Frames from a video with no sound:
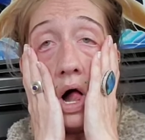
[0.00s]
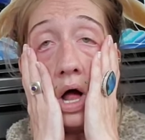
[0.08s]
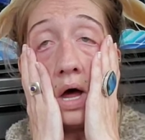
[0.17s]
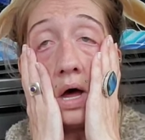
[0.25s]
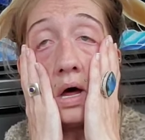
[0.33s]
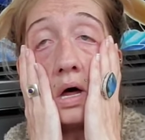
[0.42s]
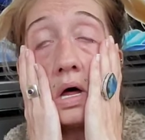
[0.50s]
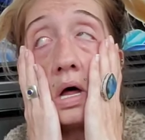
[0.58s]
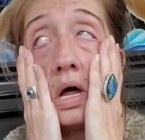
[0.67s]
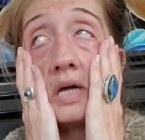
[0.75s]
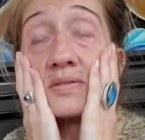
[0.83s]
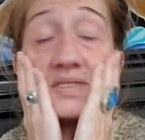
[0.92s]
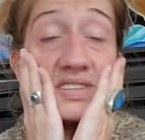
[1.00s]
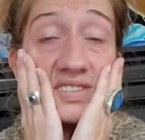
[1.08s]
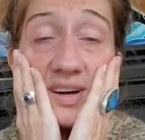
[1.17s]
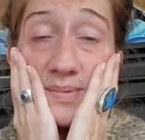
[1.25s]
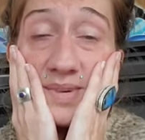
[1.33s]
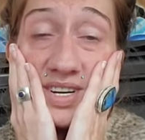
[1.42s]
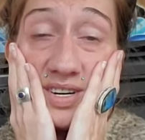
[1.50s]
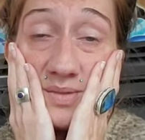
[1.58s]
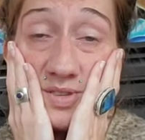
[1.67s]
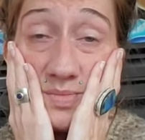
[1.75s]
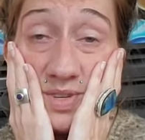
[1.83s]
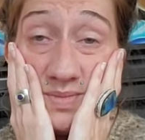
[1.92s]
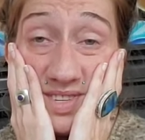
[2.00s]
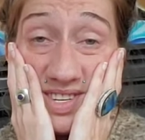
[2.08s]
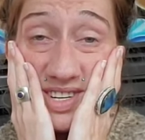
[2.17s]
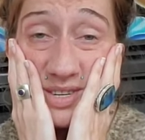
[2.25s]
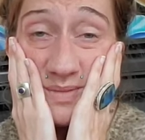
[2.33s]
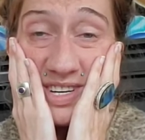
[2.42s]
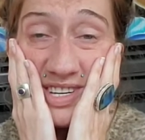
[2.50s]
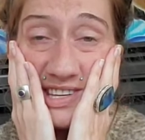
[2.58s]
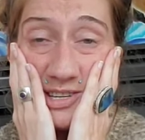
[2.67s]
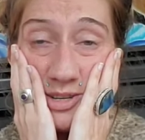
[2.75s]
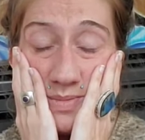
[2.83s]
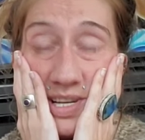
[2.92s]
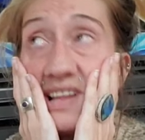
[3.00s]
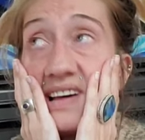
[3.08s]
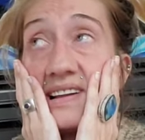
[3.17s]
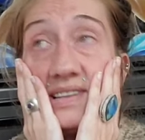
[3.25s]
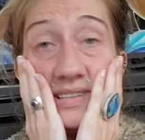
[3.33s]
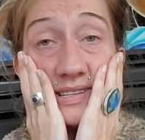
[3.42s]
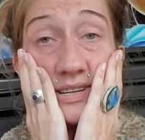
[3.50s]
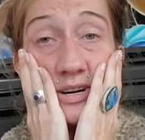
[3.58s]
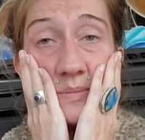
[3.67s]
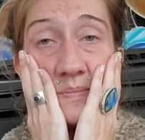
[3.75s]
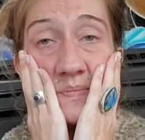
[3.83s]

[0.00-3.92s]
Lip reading: I just want to stop caring about what people think of me. I think it'd be a lot easier.